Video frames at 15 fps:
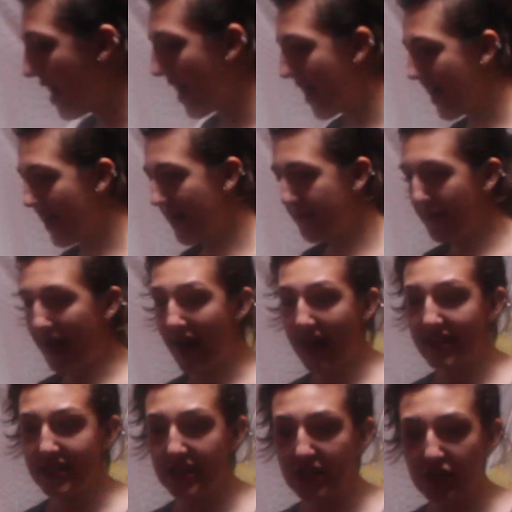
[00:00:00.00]

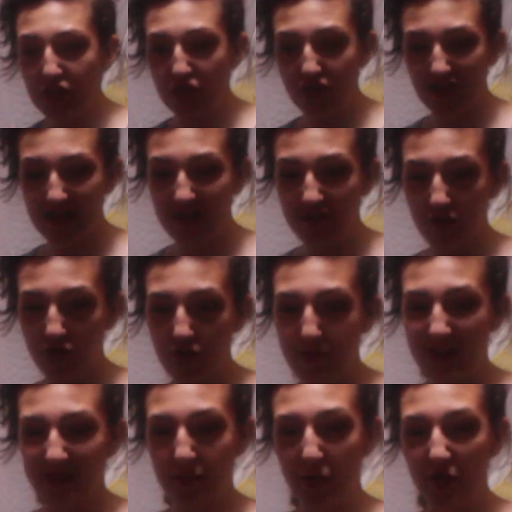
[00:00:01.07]
I use this room as a